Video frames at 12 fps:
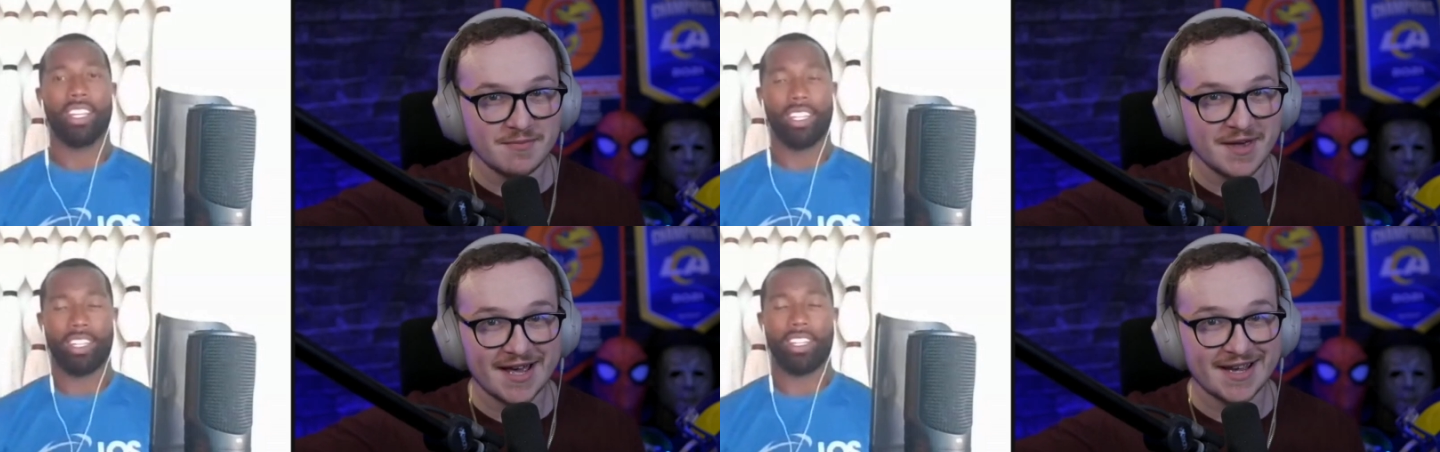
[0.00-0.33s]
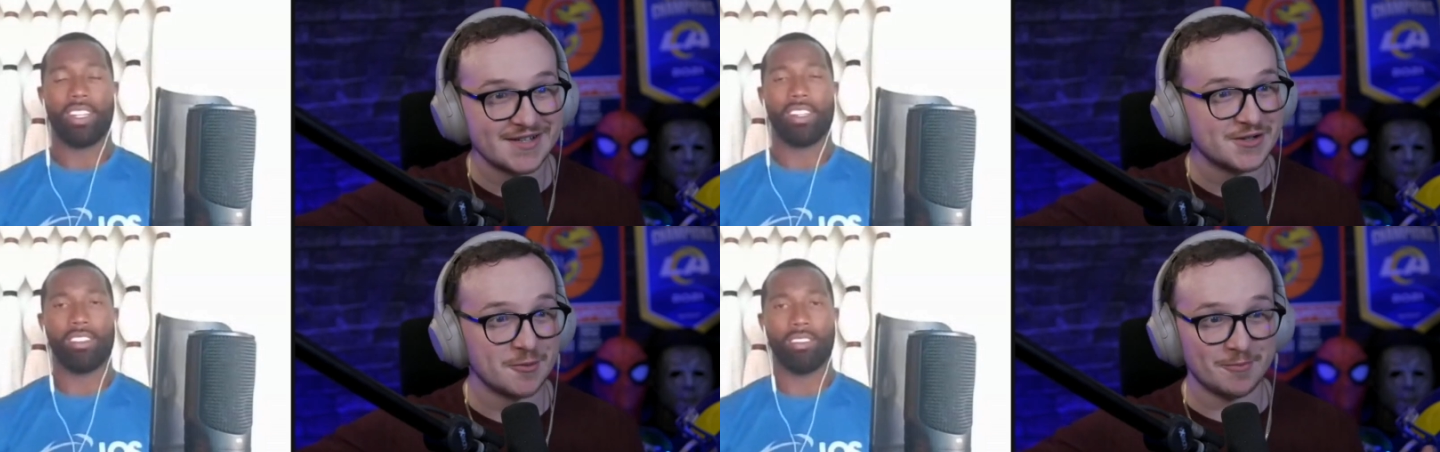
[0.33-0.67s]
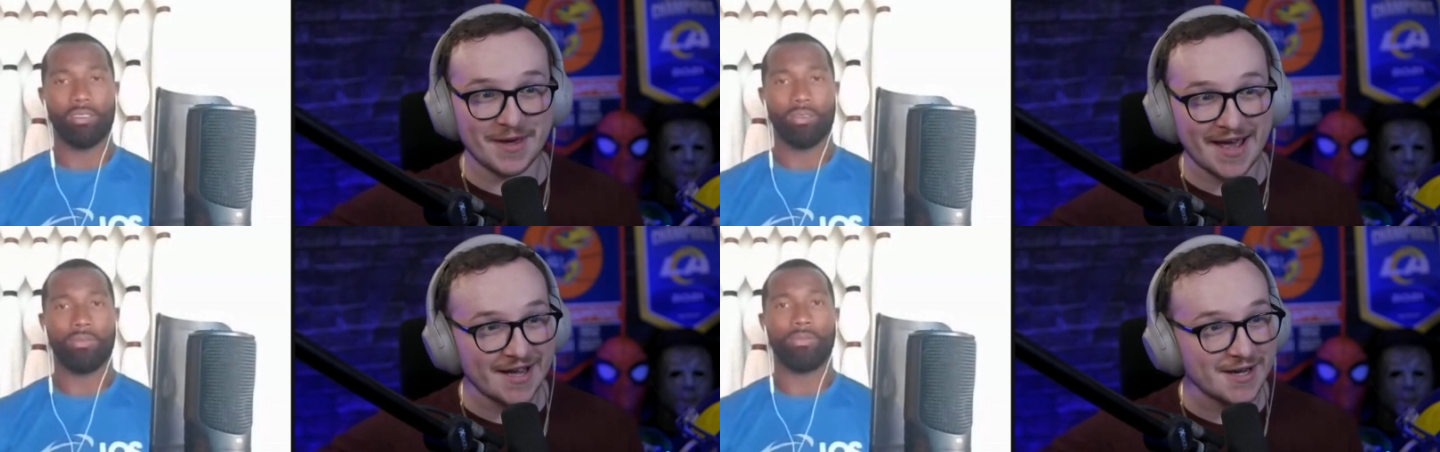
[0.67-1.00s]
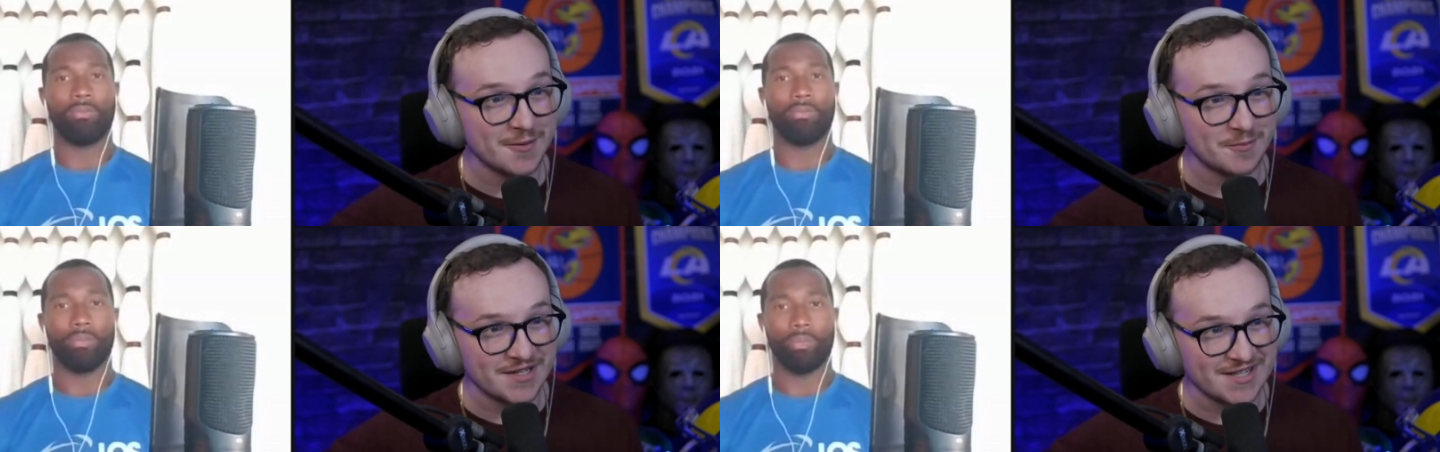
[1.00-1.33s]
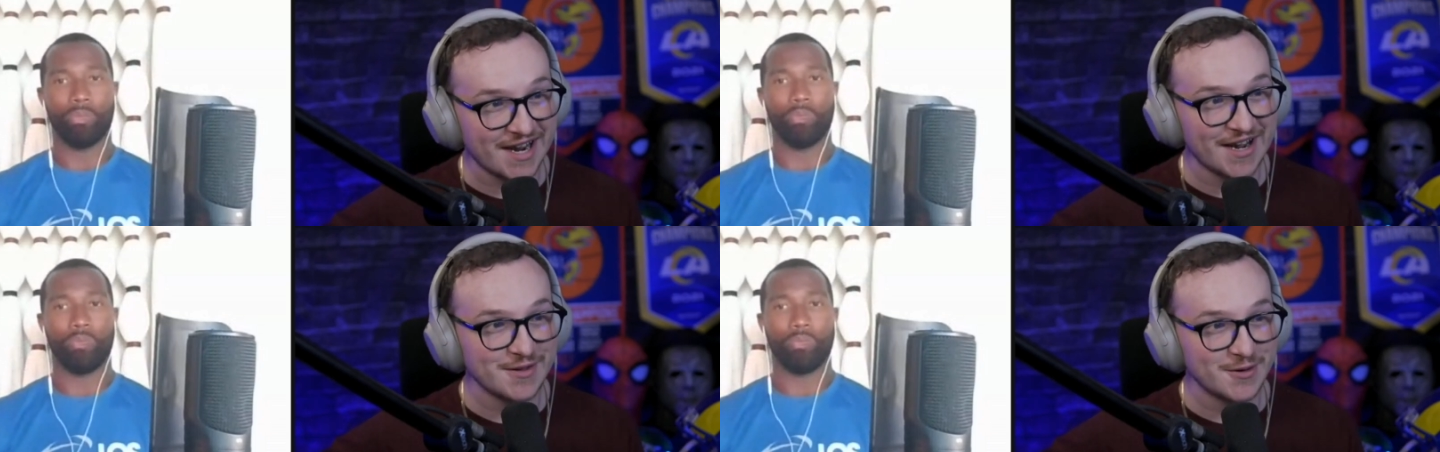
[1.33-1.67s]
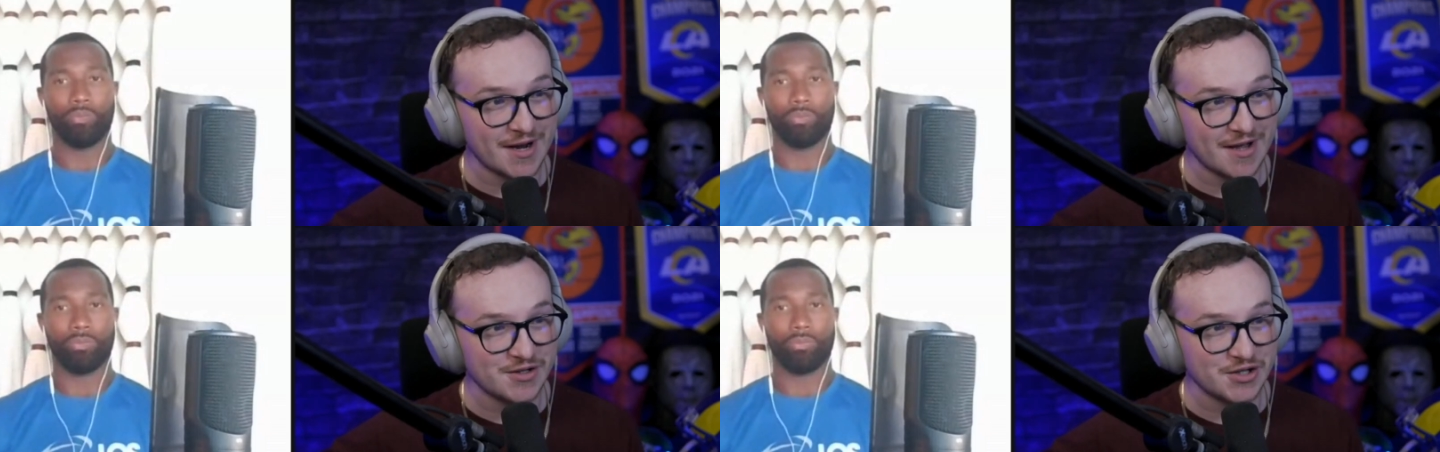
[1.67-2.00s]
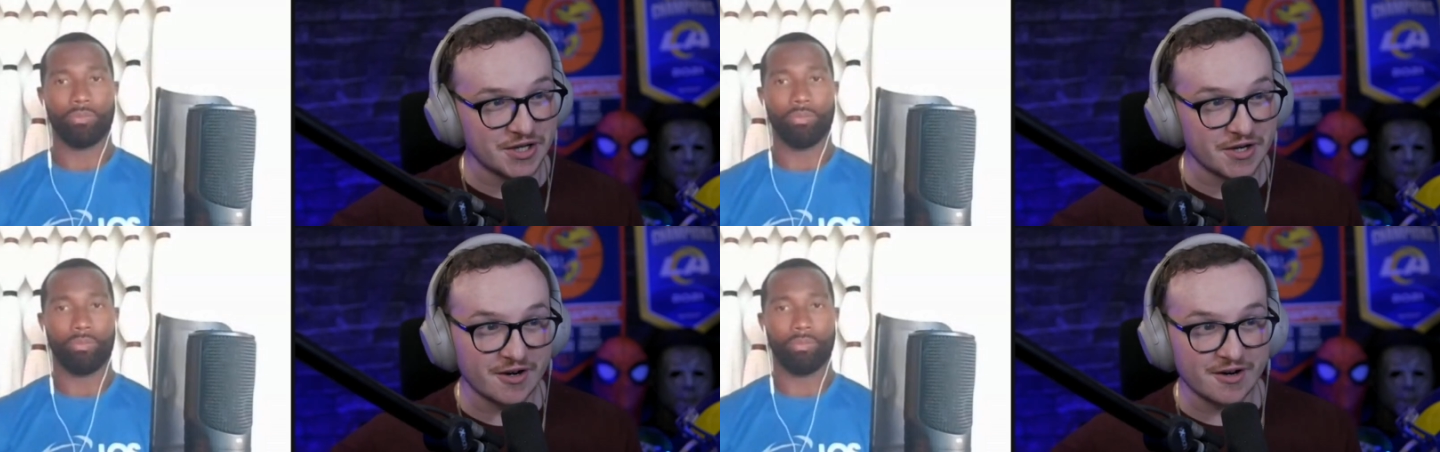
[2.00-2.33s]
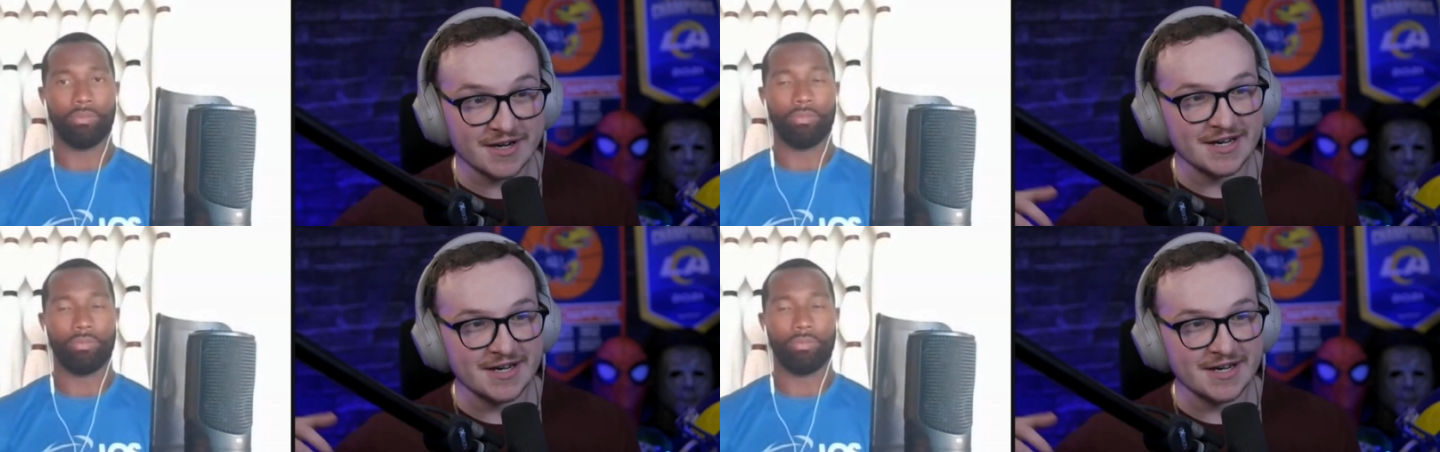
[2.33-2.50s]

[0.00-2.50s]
Speaker 1: back as your backup in Tyler Allgeier.